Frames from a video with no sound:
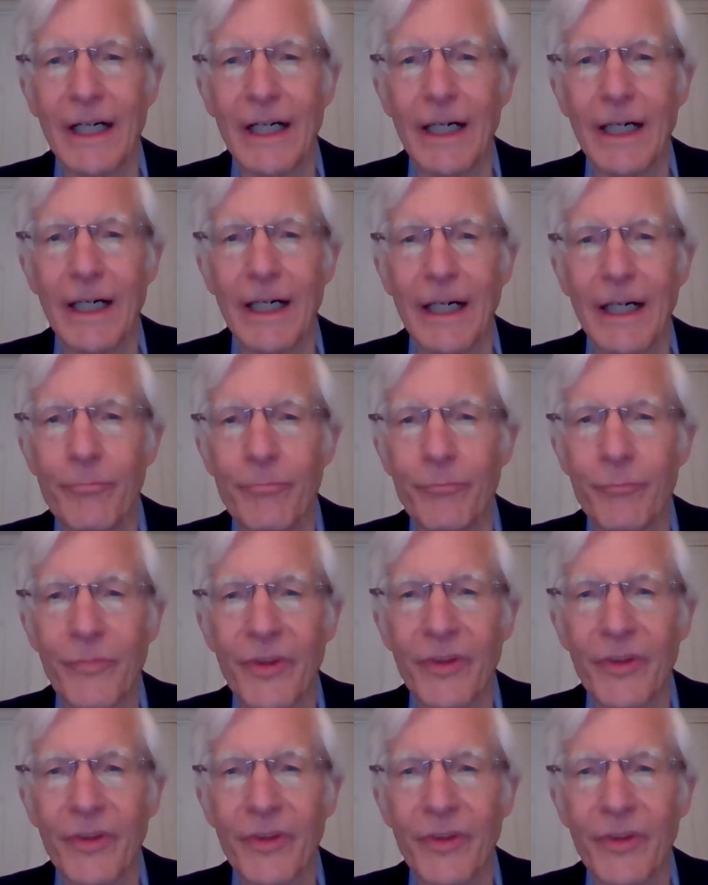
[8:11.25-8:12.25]

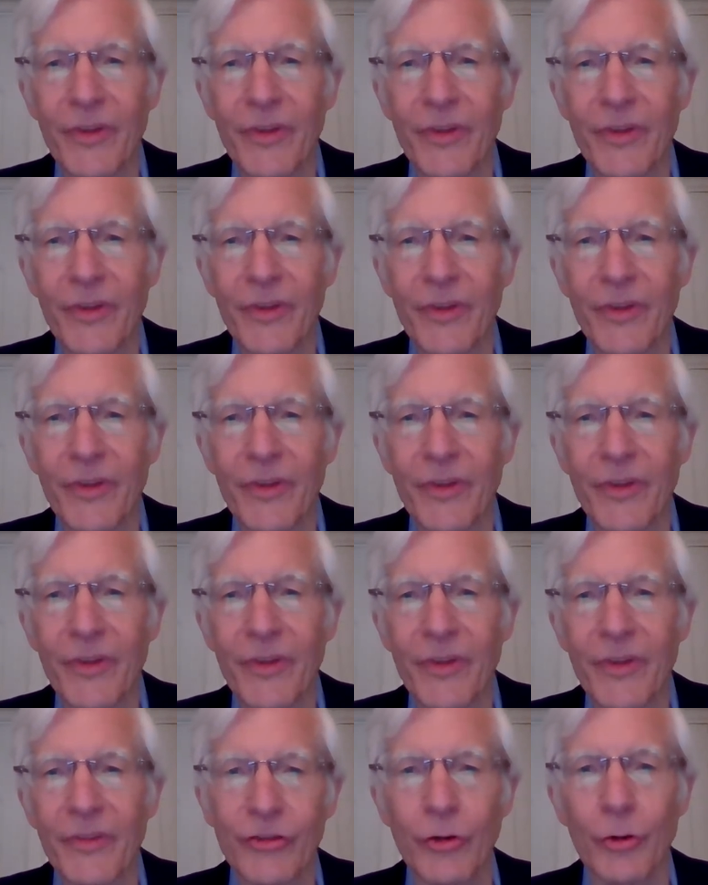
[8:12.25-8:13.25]
that the
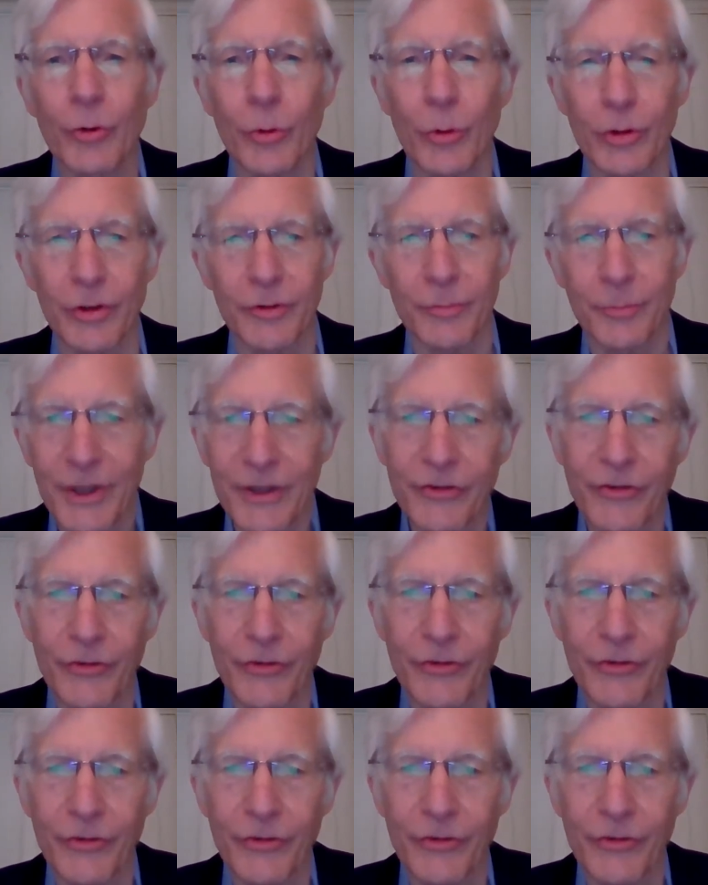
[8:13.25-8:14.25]
banks who were
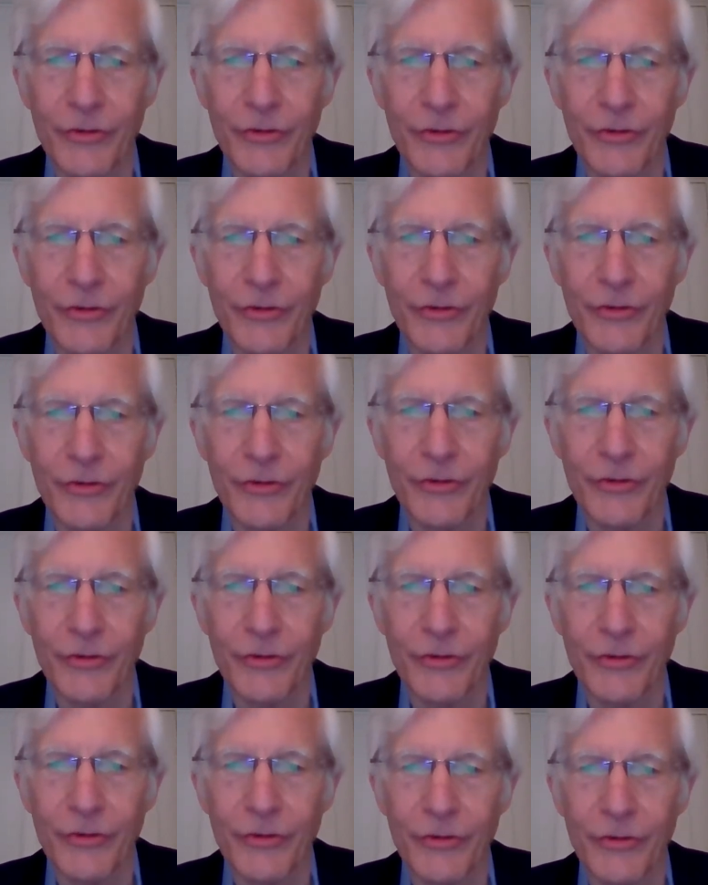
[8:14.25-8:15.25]
administering the
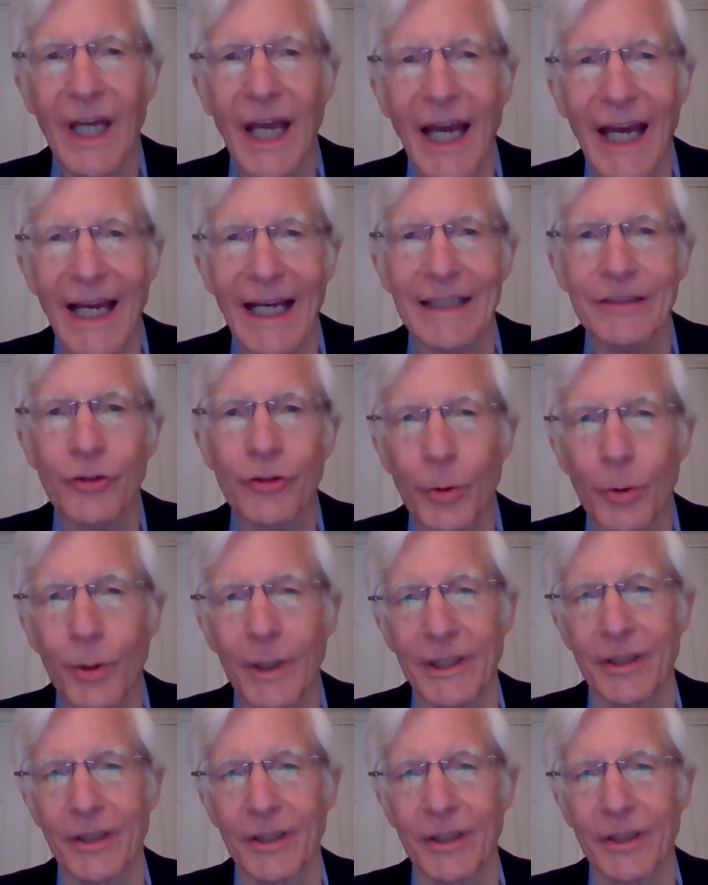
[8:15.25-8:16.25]
program
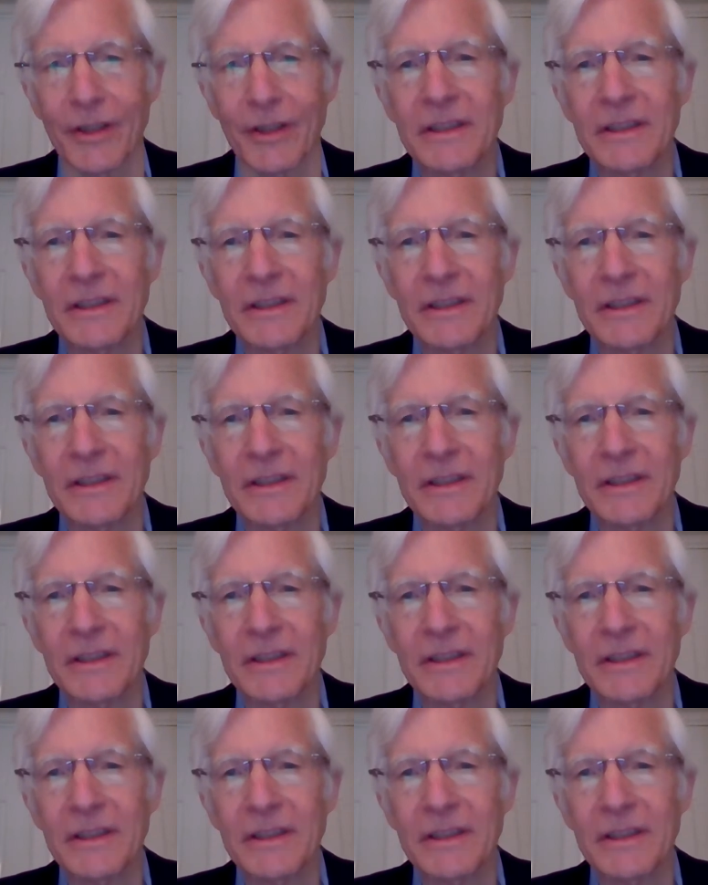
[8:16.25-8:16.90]
act quickly.